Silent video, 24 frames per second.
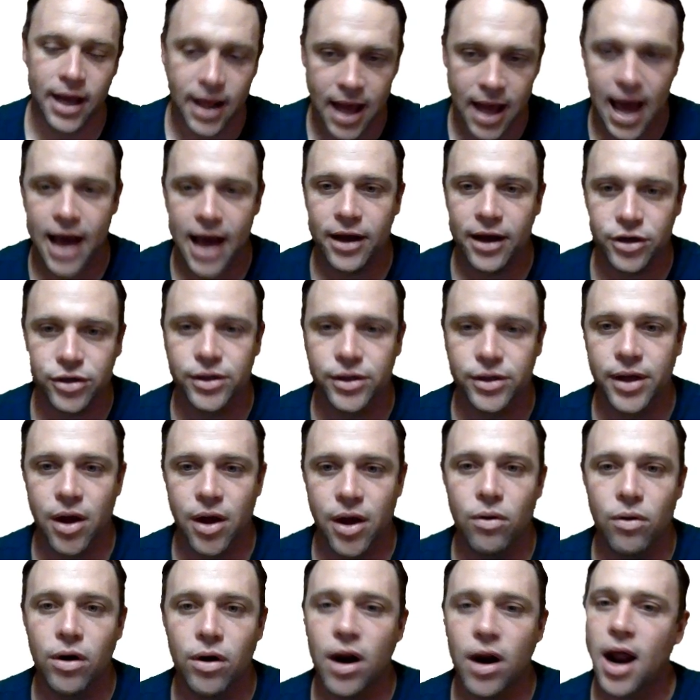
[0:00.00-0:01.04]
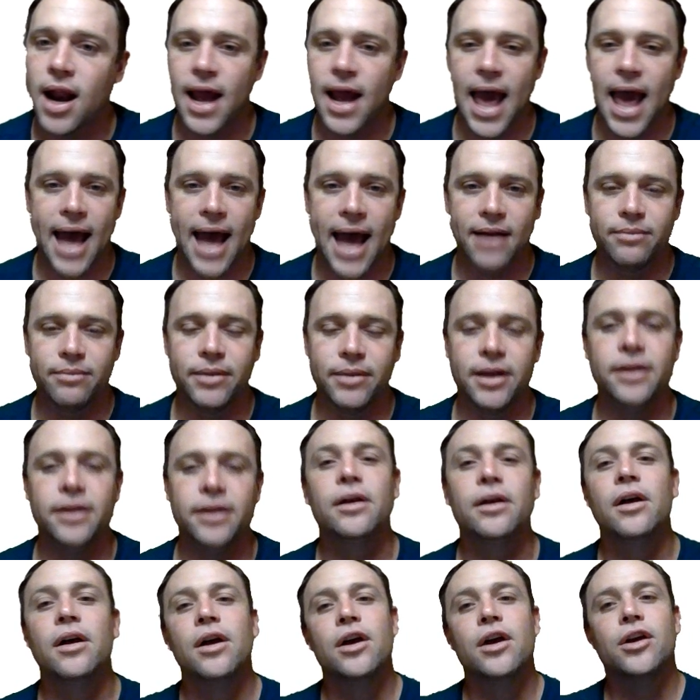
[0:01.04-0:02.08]
like actually own it on an
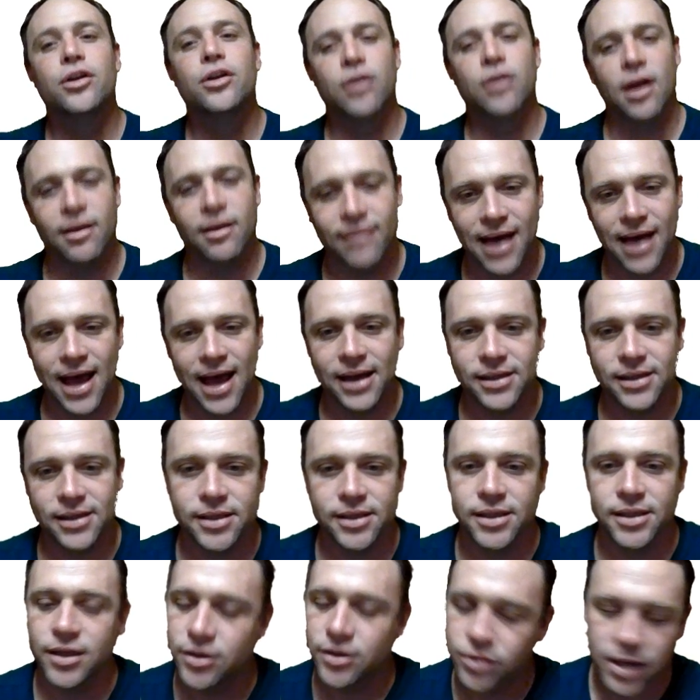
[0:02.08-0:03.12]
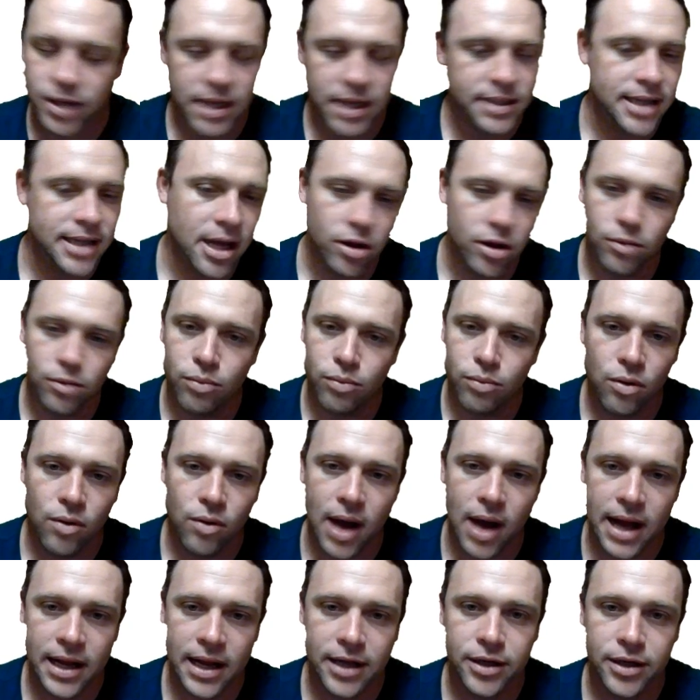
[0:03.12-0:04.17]
admin, you'll have access to
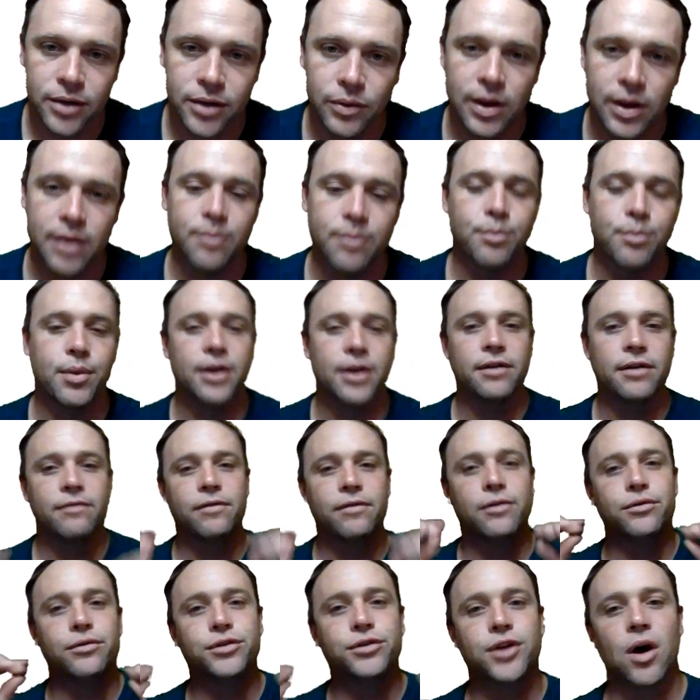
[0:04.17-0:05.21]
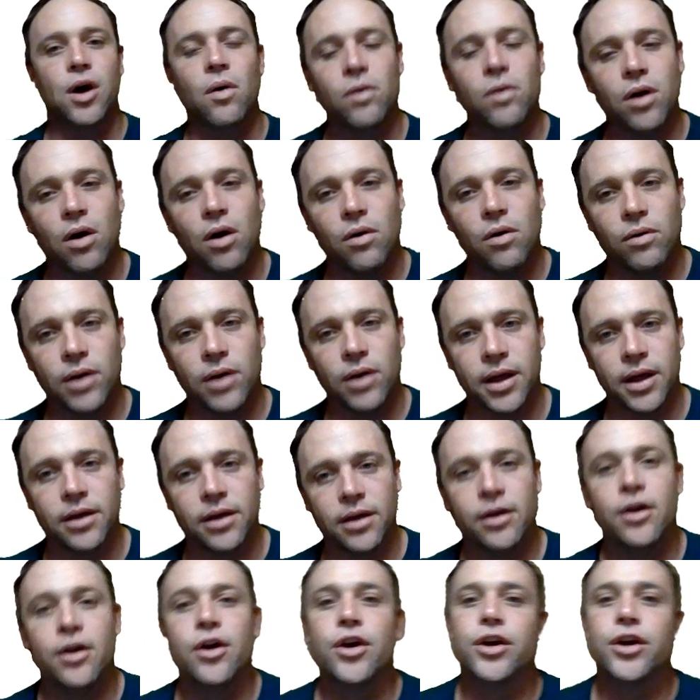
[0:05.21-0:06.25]
teleport right into it. But if you don't own it,
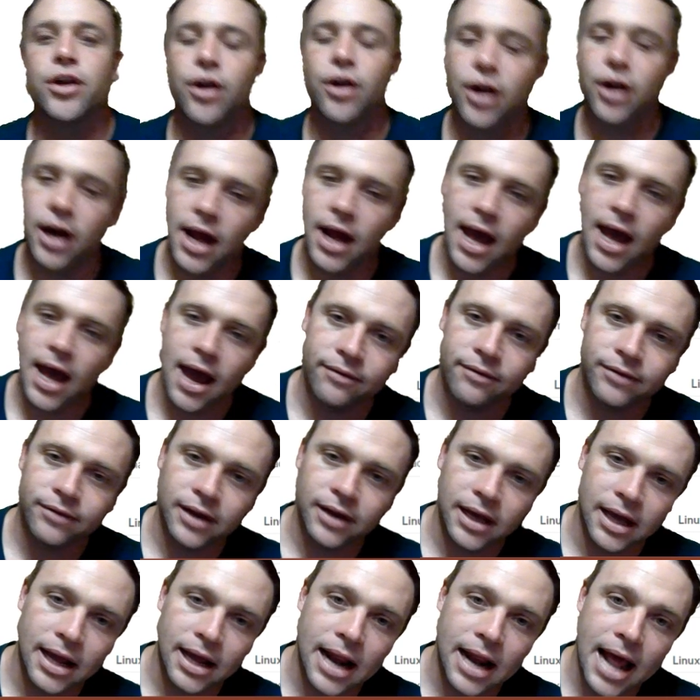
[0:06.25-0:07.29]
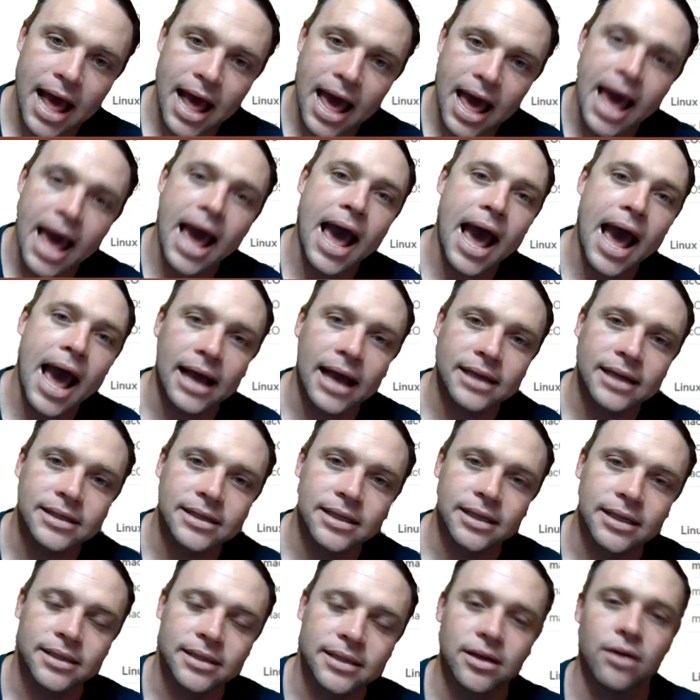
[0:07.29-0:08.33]
you're gonna have to get
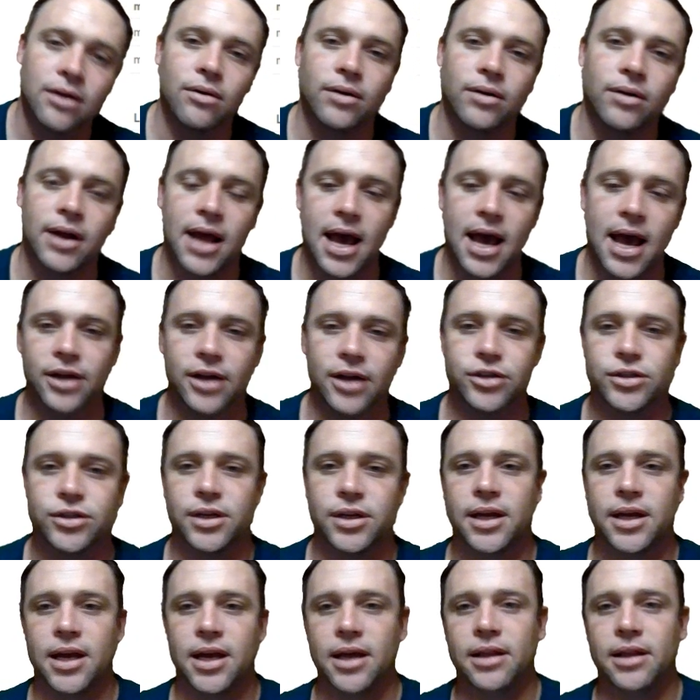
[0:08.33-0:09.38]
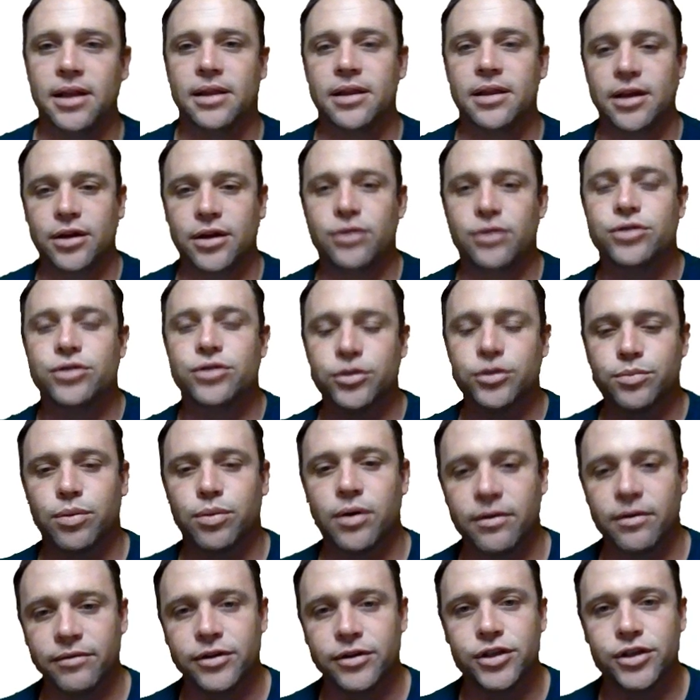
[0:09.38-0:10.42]
access to own it, actually get the user's
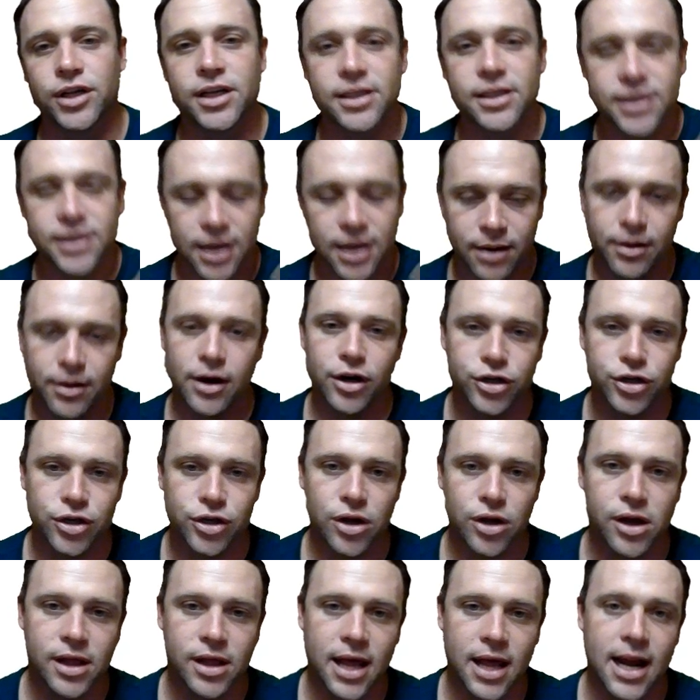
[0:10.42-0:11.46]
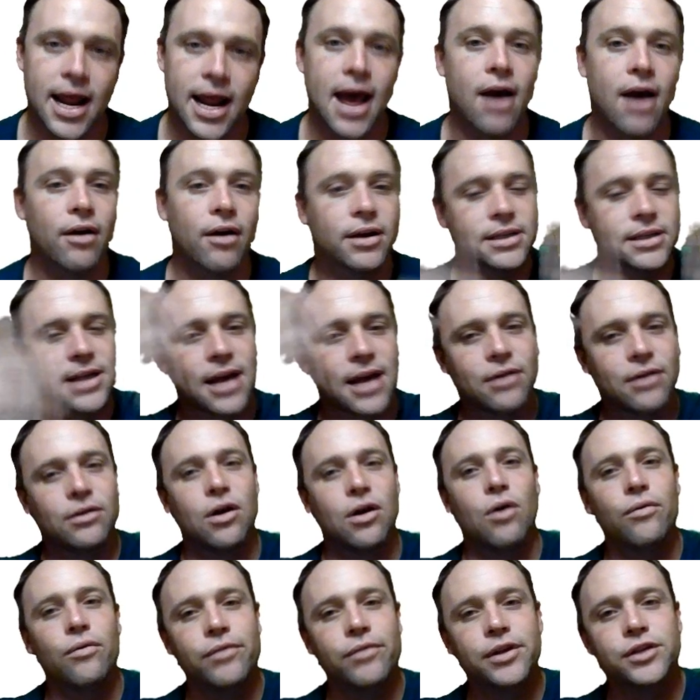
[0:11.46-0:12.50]
privileges, and I'm gonna show you that now because I
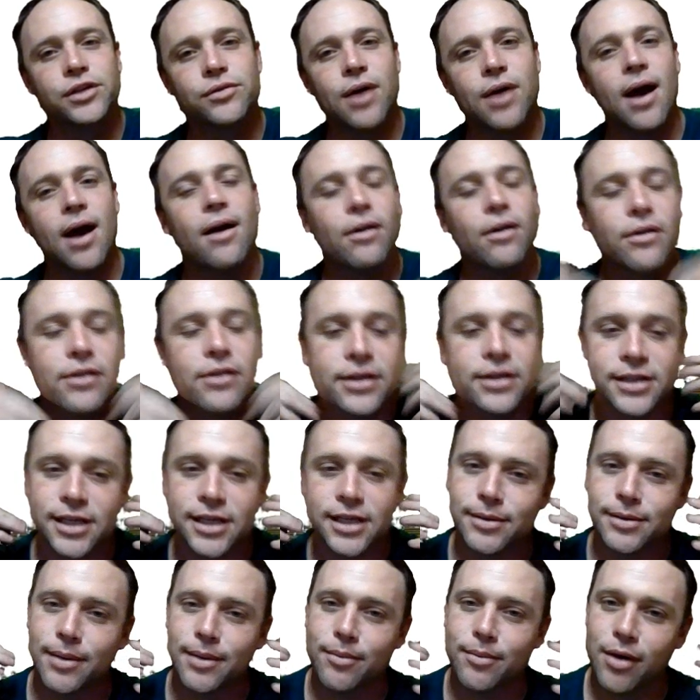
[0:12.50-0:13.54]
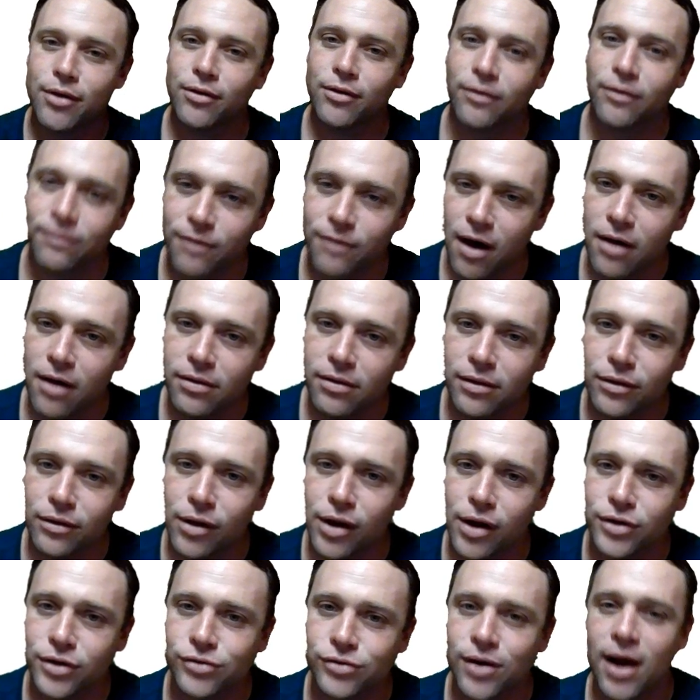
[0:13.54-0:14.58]
don't own this router. This is my mother and
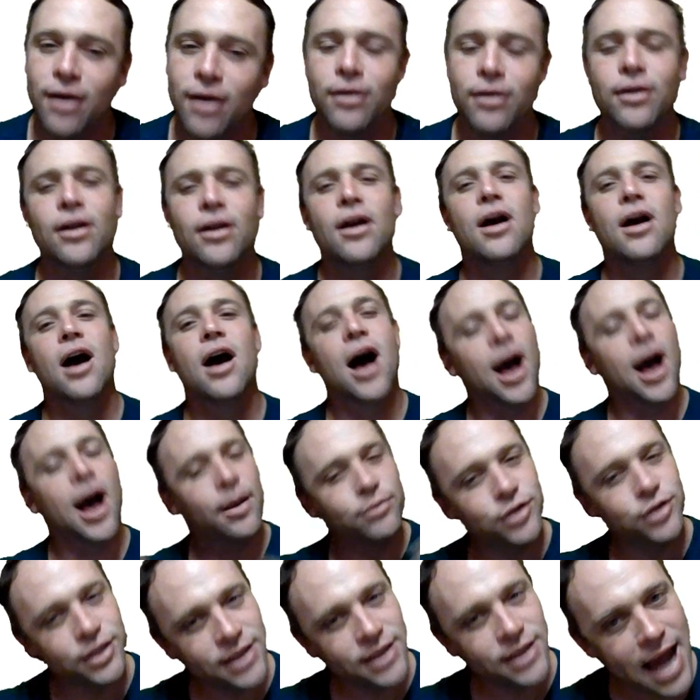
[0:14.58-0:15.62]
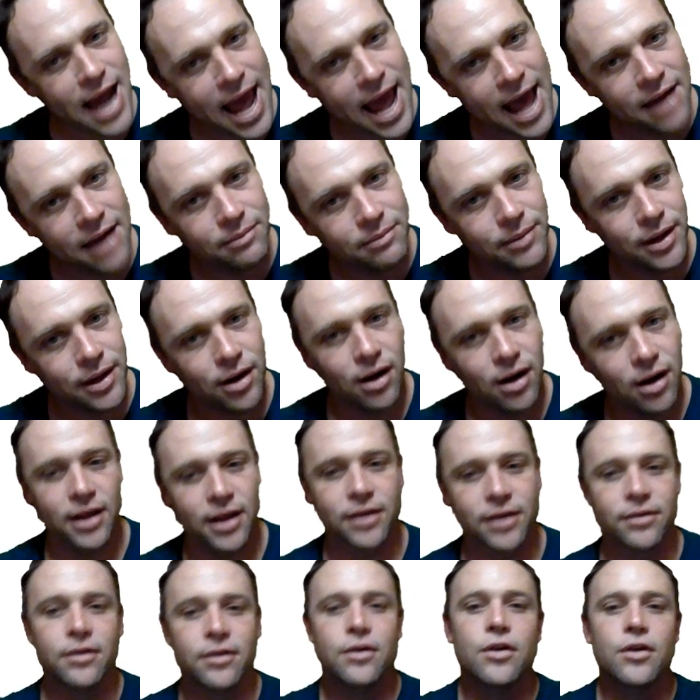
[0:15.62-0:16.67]
father-in-law's router. I'm just an admin on
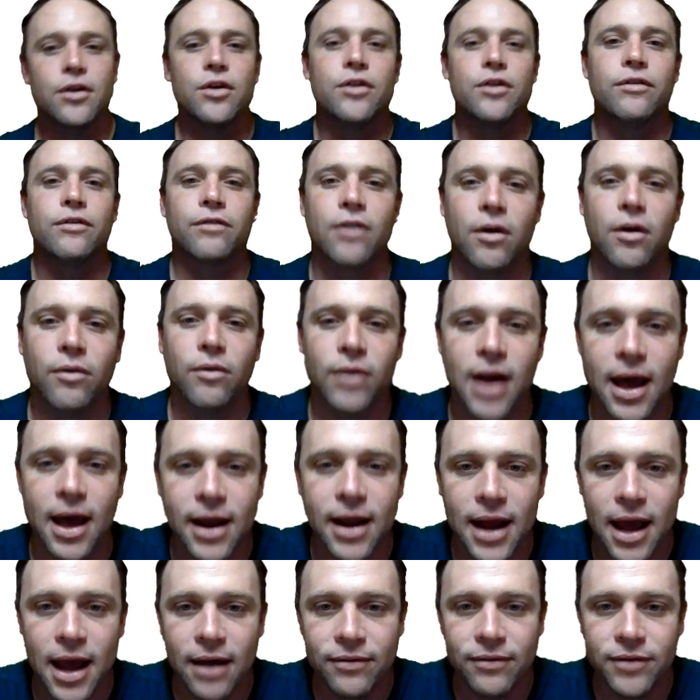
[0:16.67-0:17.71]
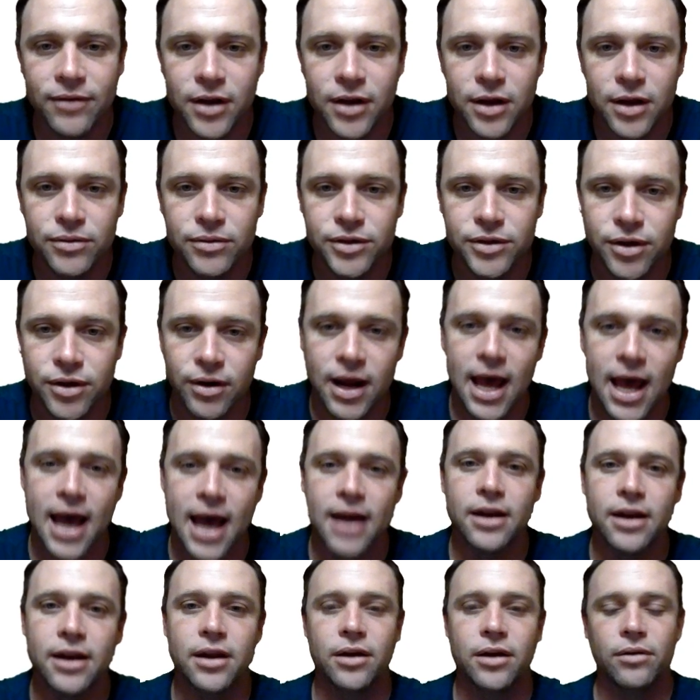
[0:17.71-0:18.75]
it. So what I'd have to do is go to
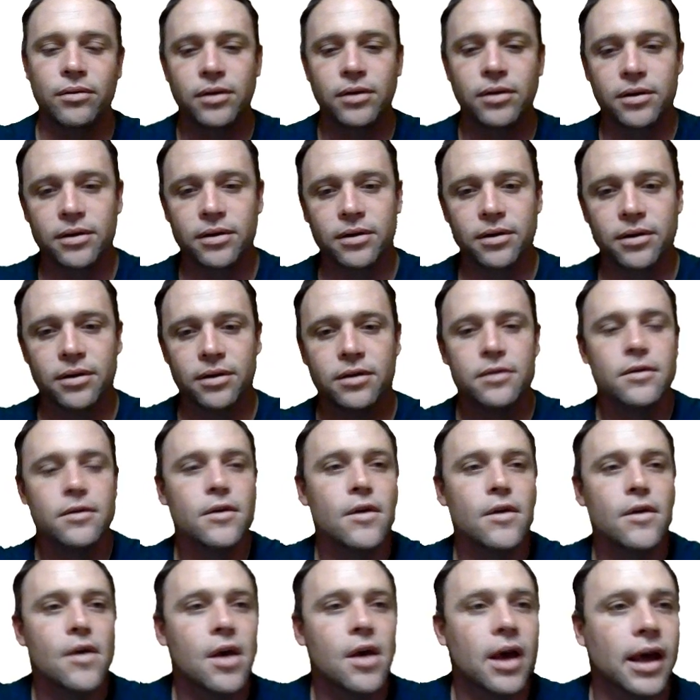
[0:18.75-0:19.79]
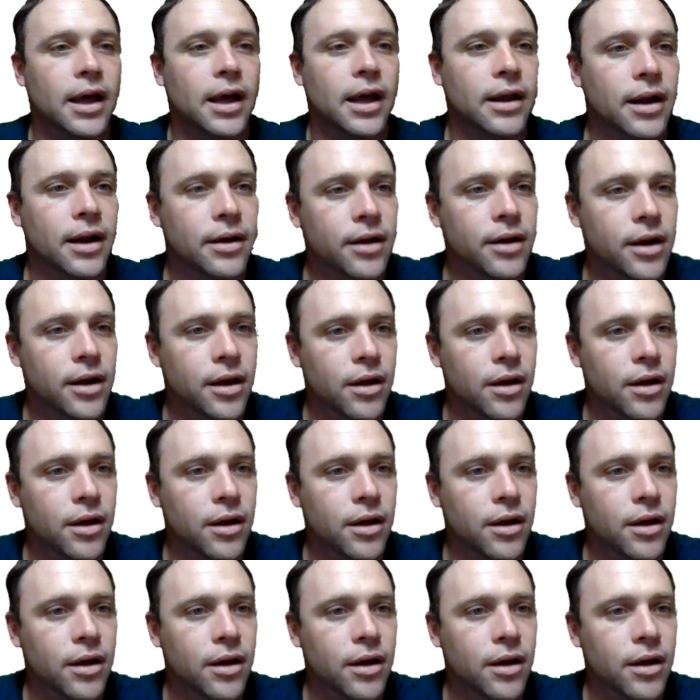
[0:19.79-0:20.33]
add new, and I'm